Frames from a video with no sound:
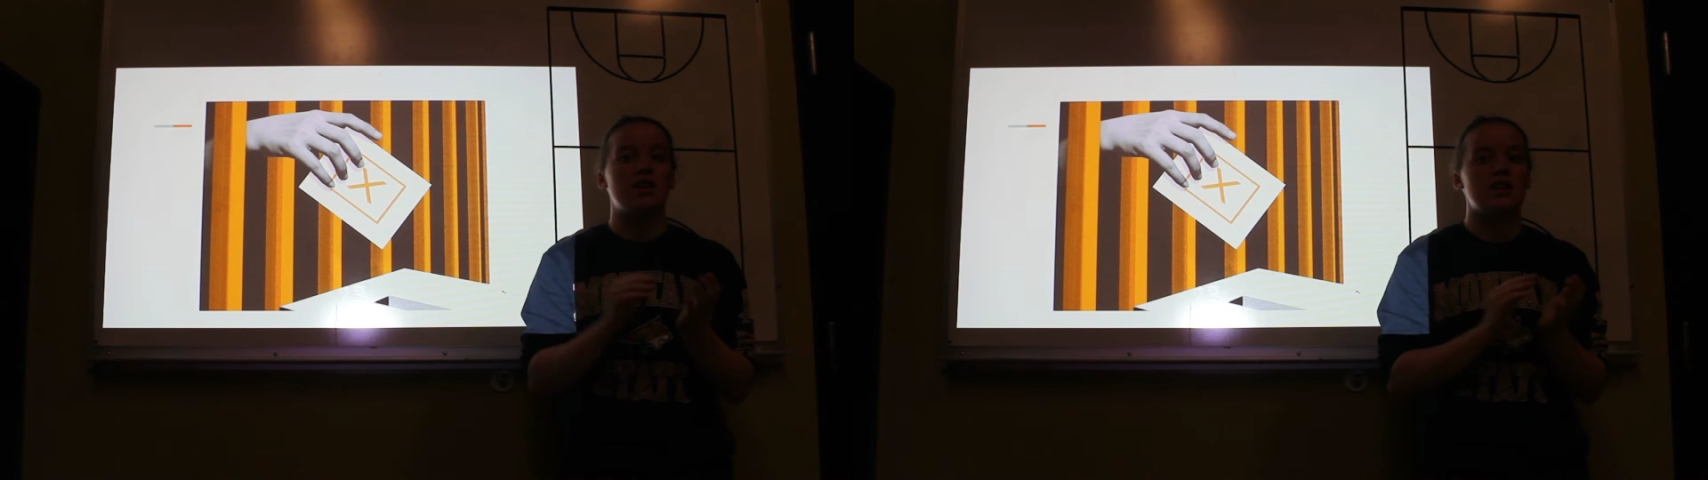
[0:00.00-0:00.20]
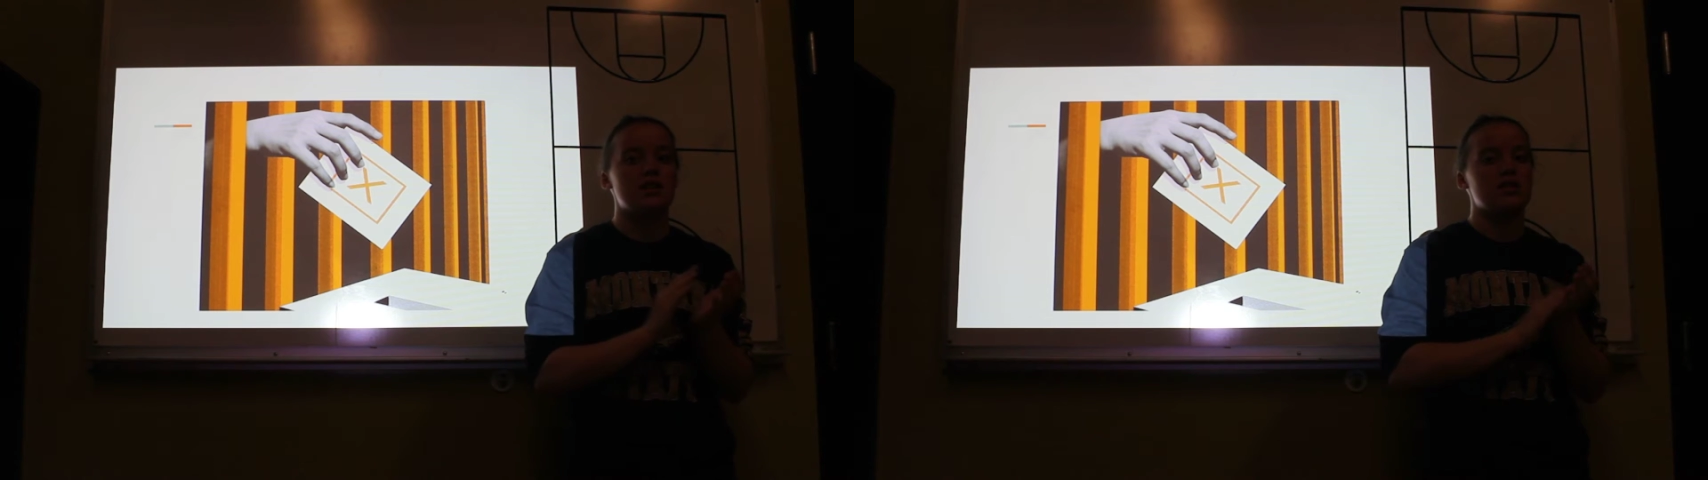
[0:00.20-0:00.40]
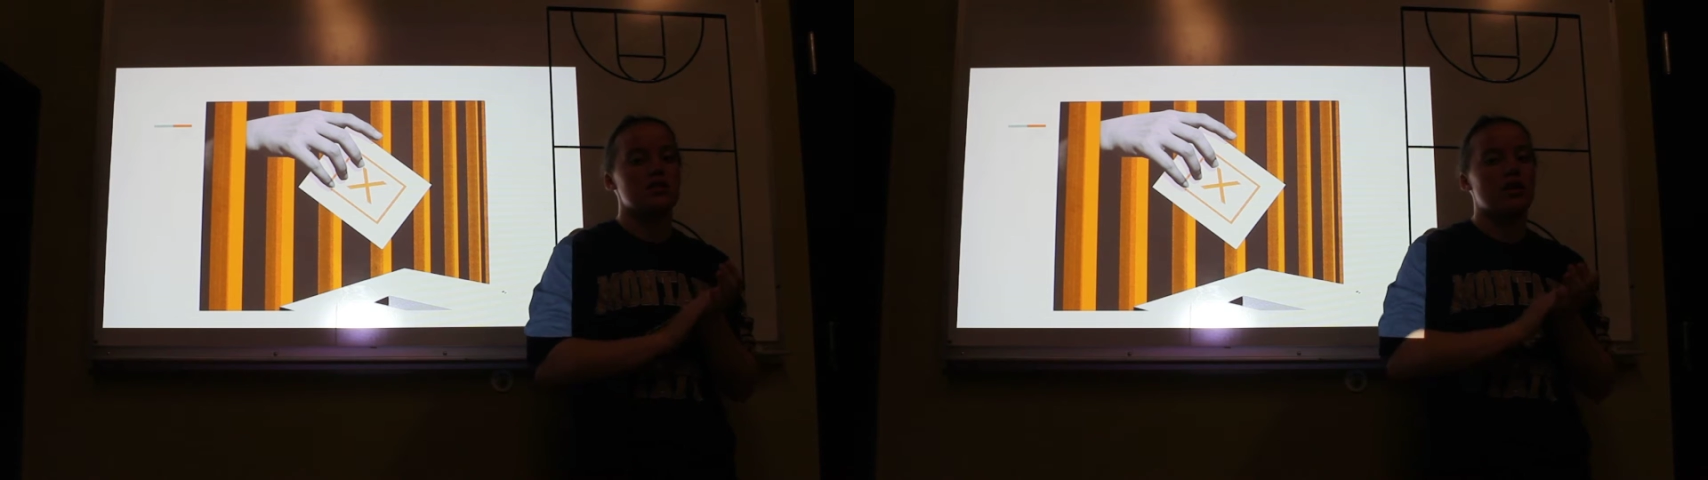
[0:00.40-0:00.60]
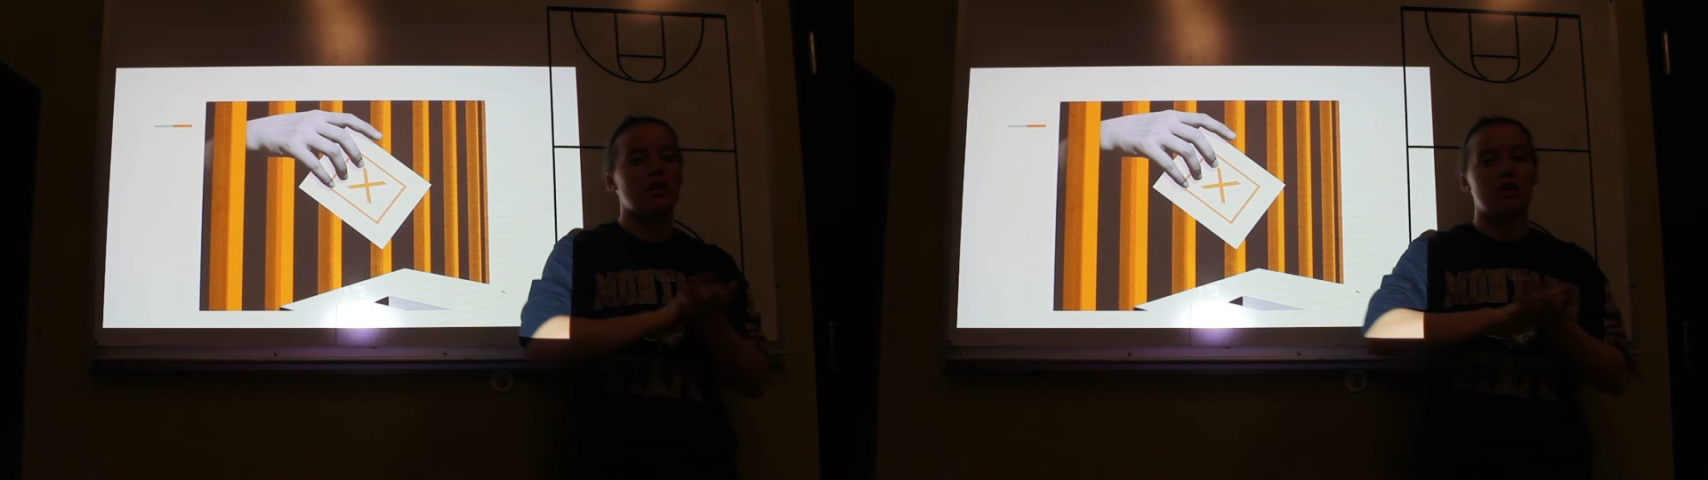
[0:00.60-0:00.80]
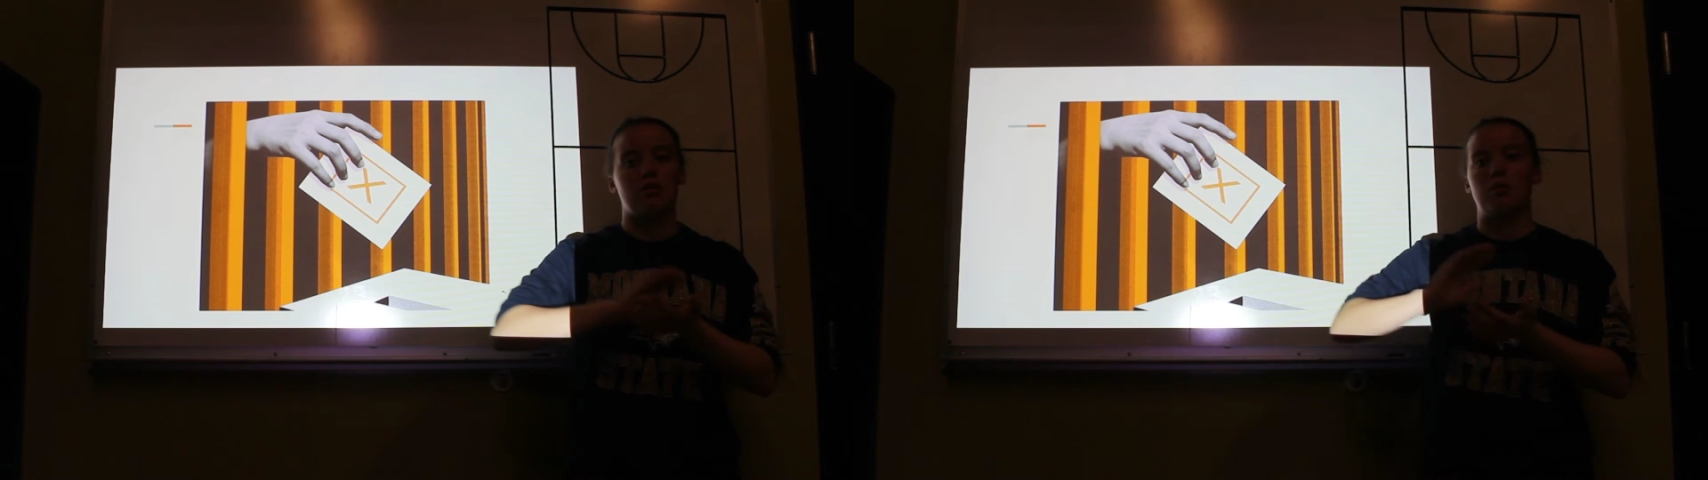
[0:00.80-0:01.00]
because
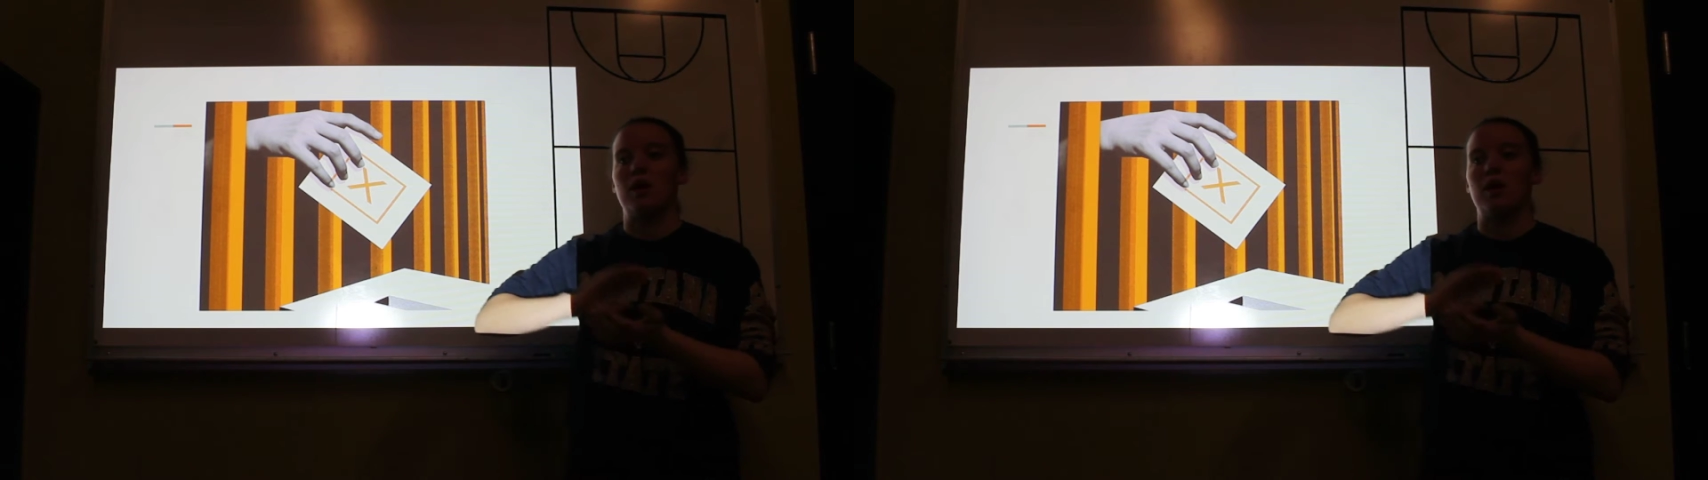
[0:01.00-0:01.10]
all the